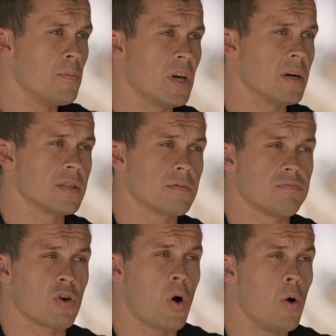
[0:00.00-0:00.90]
because
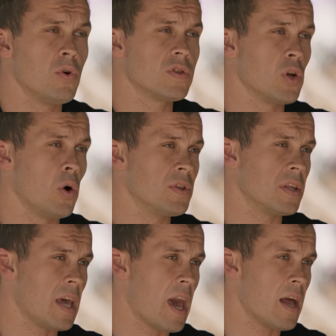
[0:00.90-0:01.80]
we're almost alone in
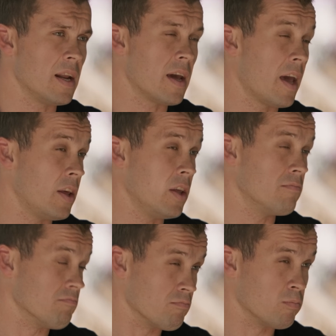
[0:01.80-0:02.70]
the alley and they
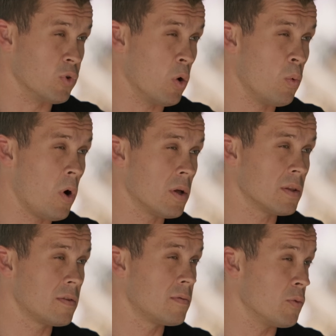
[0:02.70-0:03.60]
don't
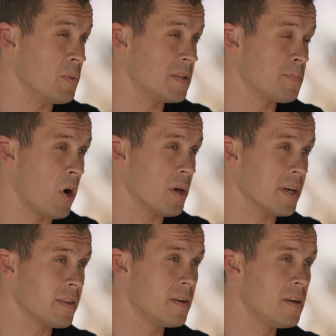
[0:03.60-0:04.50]
want to be
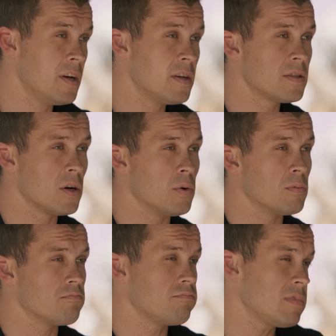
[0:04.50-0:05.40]
spotted? So
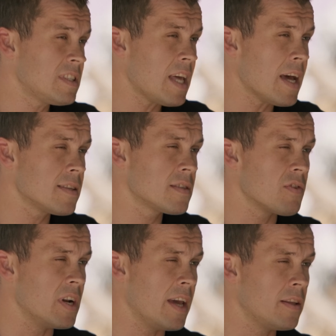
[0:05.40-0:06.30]
that's
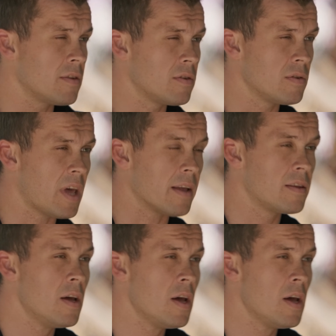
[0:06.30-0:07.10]
related to that.